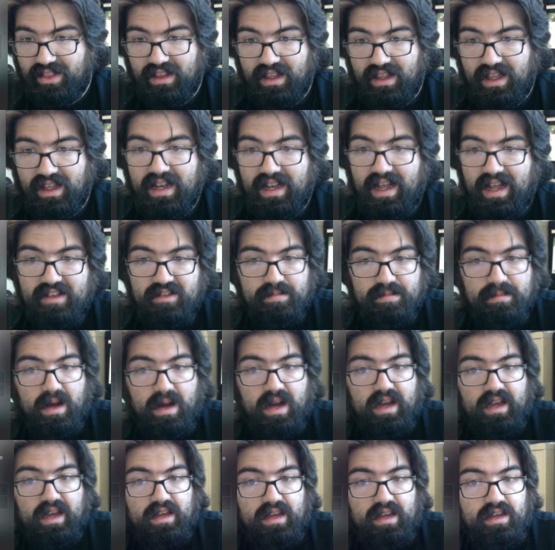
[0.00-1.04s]
And that's
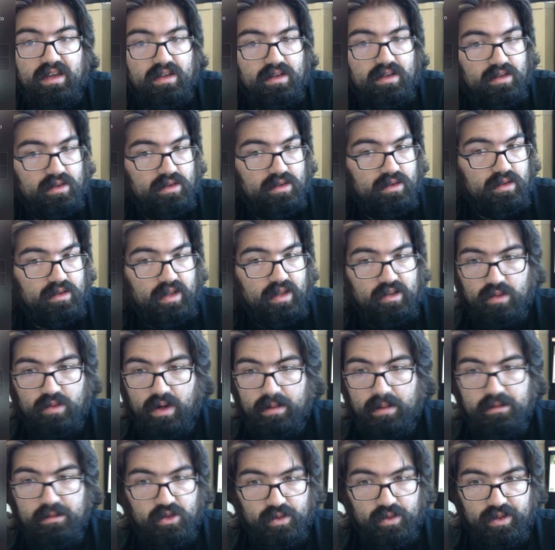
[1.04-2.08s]
what I'm
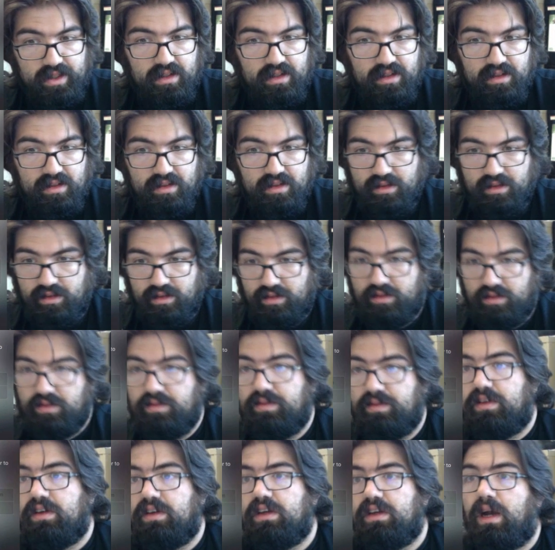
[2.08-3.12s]
doing.
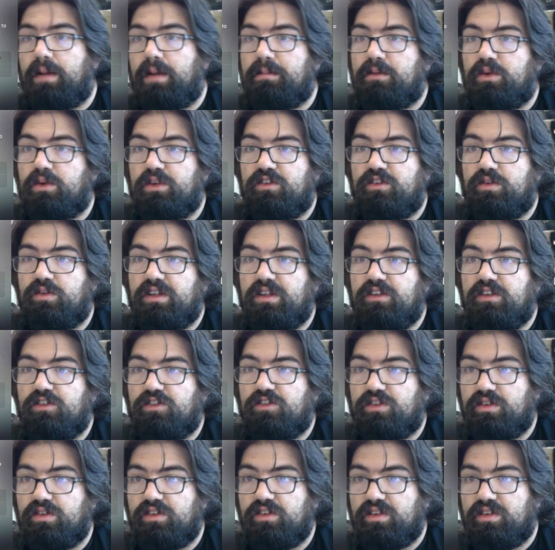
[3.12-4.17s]
I'm going to
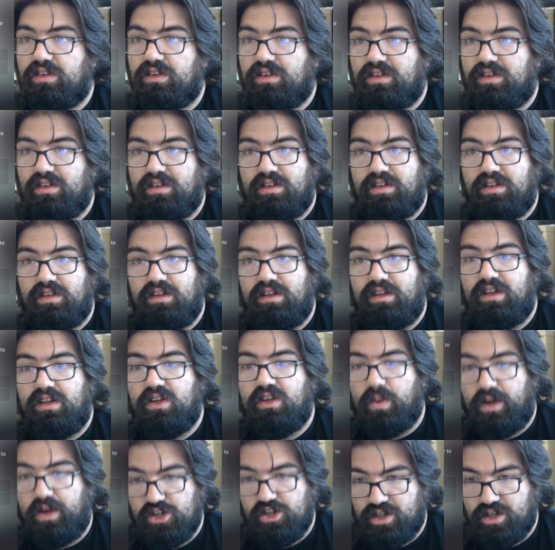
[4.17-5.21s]
insert
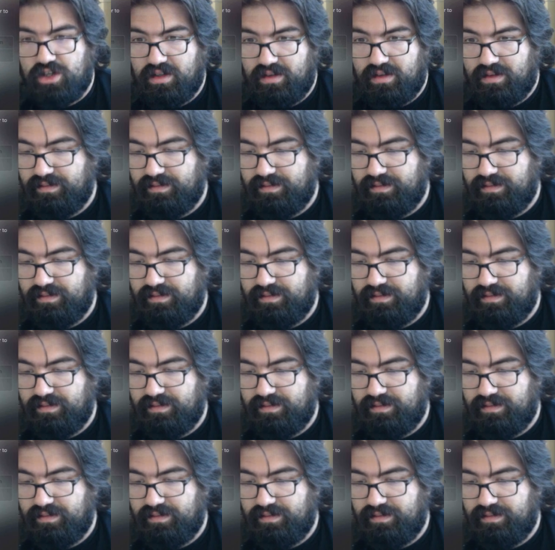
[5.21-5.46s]
equation.